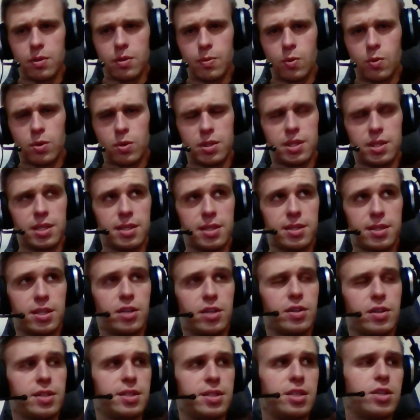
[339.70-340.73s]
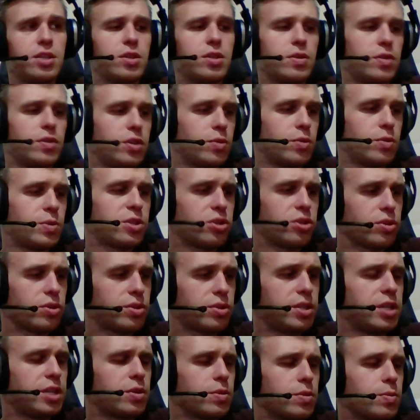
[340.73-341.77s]
Wars is, there is the uh, the original
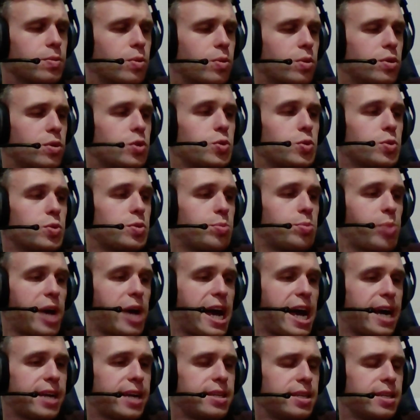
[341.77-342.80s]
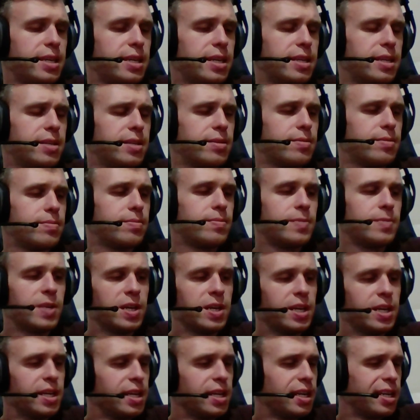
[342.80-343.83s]
Secret Wars was back in
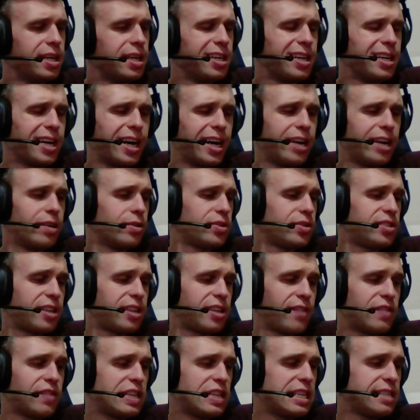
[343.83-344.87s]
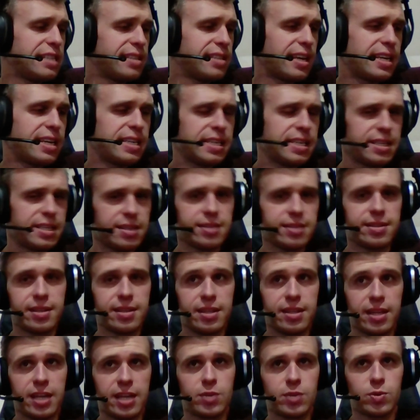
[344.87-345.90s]
I don't know, 70s, 80s,
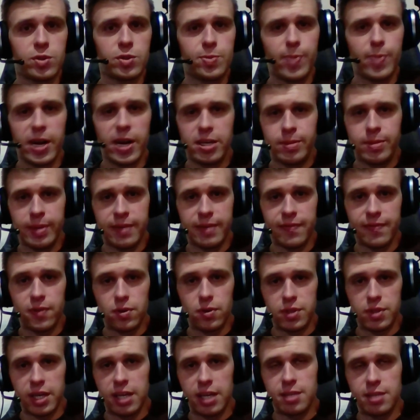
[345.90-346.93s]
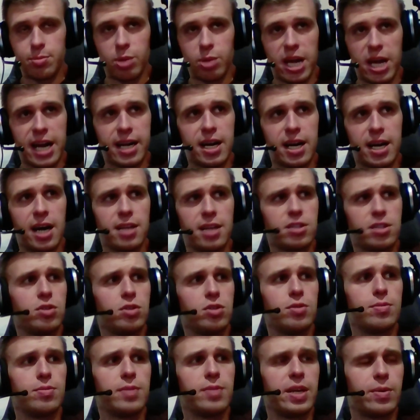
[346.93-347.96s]
and that's where Spider Man first got his black
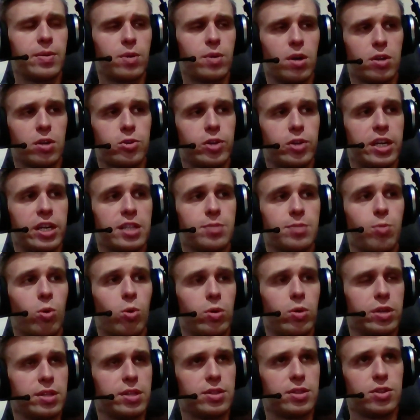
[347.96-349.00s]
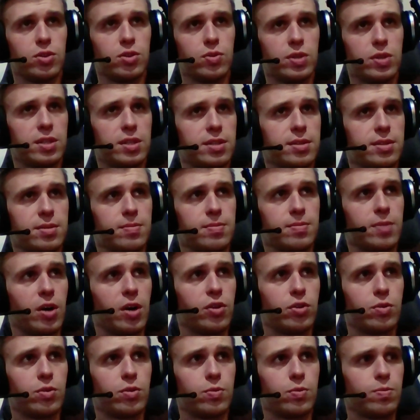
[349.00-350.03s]
costume. They were all transported to this
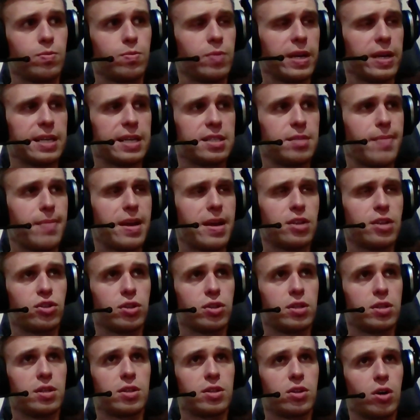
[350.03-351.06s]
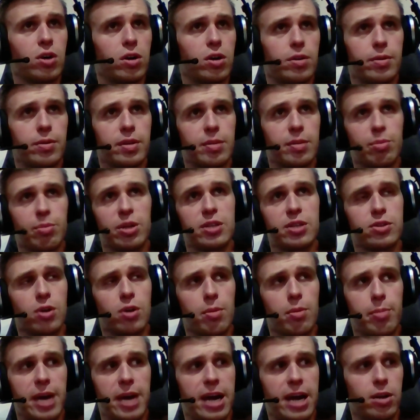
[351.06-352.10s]
other like dimension called in a place
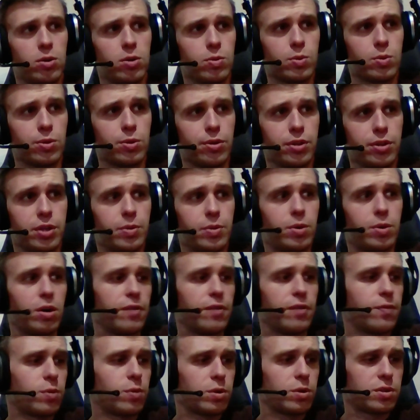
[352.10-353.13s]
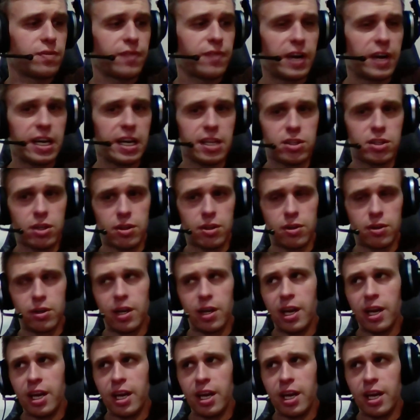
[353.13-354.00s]
called Battle World, and they were all forced to fight each other.